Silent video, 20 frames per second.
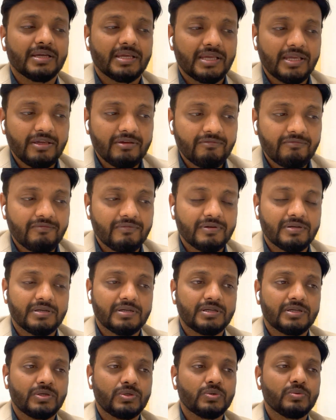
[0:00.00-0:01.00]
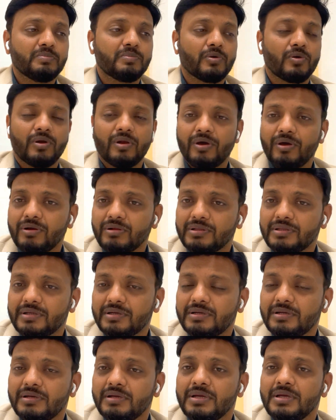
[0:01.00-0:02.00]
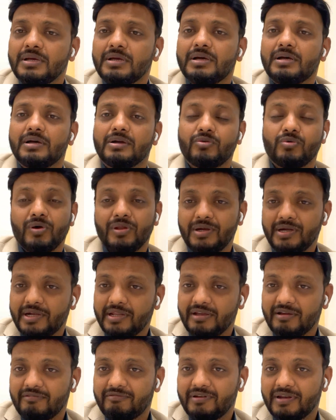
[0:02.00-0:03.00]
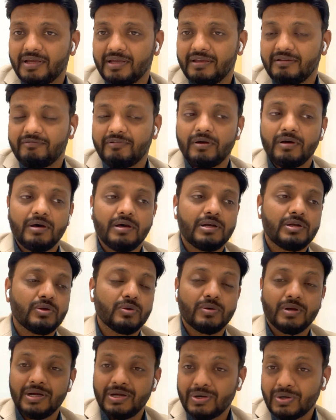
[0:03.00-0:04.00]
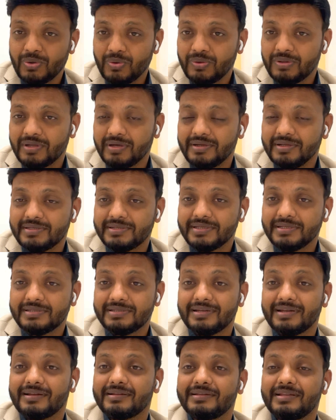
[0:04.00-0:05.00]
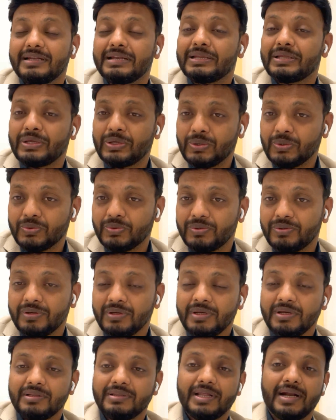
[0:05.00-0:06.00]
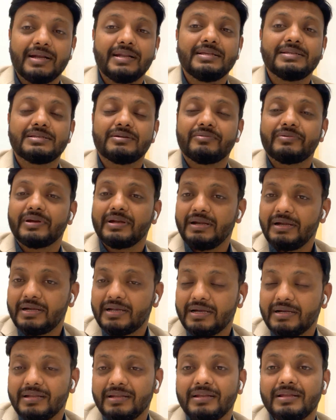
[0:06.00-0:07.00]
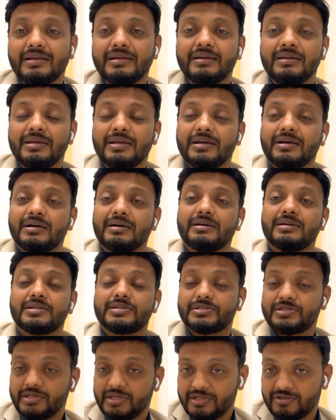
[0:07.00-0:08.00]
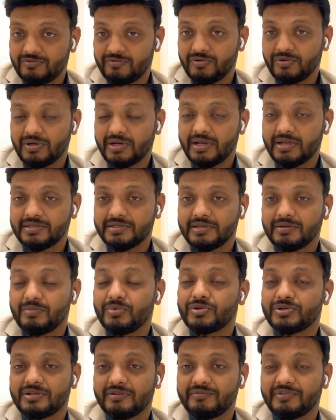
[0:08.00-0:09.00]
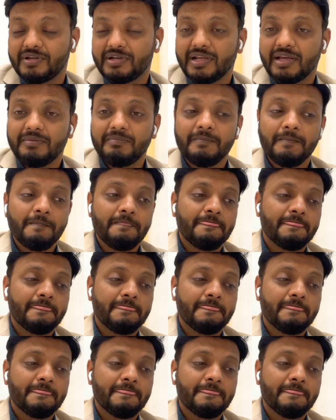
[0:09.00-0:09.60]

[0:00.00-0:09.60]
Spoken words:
give to prolong the quality of life or to control the disease rather than cure. That is our intent in the stage 4 cancer most of the time.